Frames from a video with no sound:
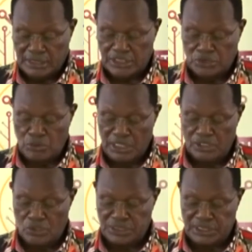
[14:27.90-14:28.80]
it is
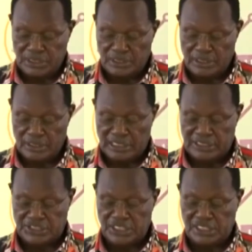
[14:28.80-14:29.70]
worth noting
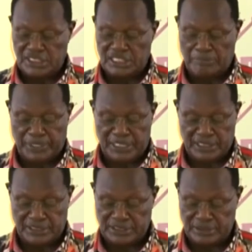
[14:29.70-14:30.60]
that since
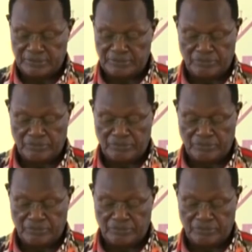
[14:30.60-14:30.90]
independence,